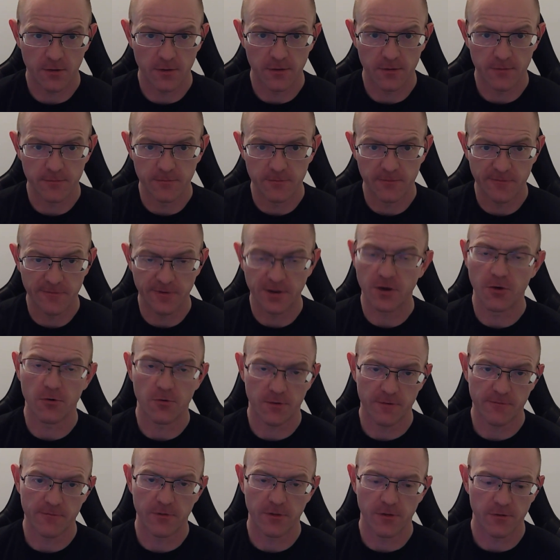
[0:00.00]
the
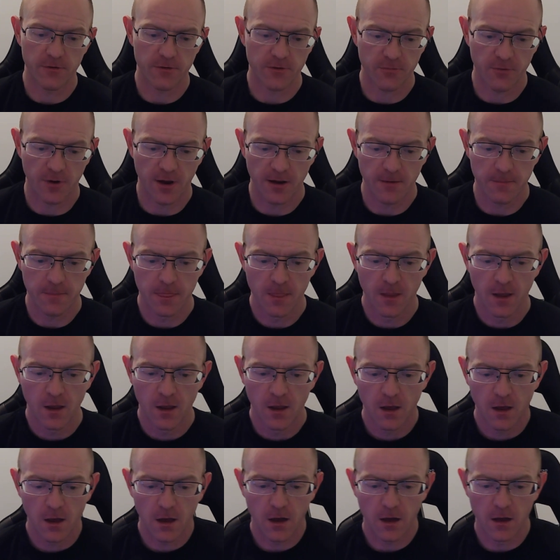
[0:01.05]
fingers for those, right?
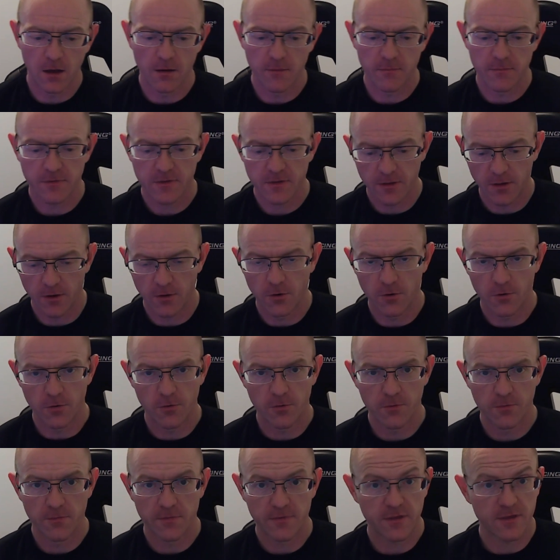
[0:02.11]

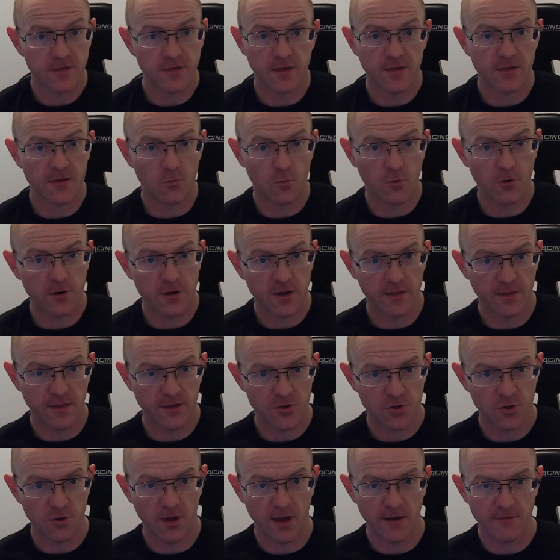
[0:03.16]
So this doesn't work
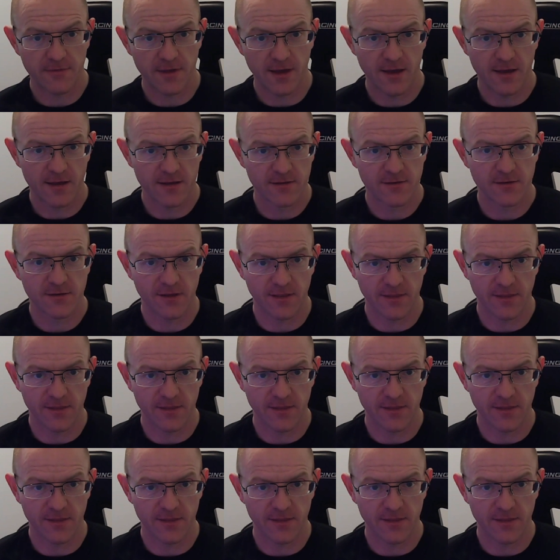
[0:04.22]
unless you have that.